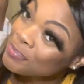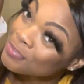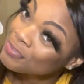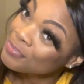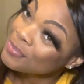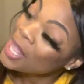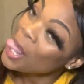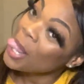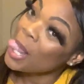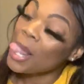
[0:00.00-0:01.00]
Period.
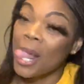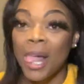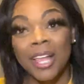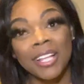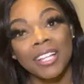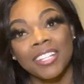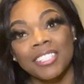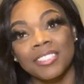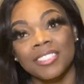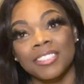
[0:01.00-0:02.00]
And that's all for
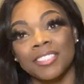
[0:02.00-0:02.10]
this video.